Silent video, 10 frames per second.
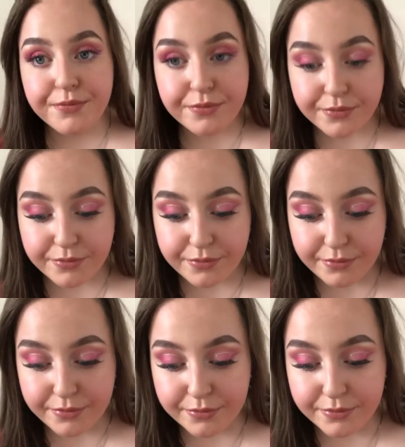
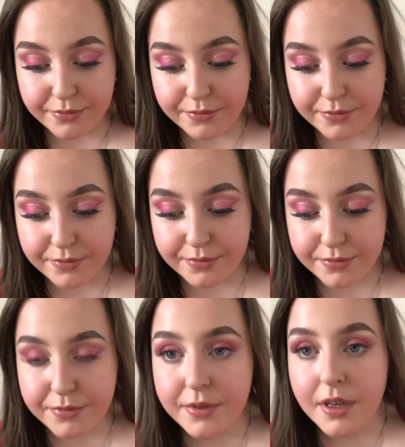
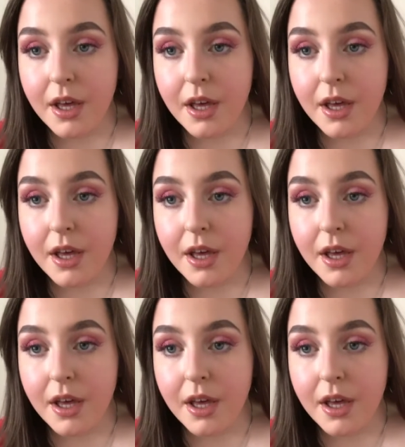Nobody speaks.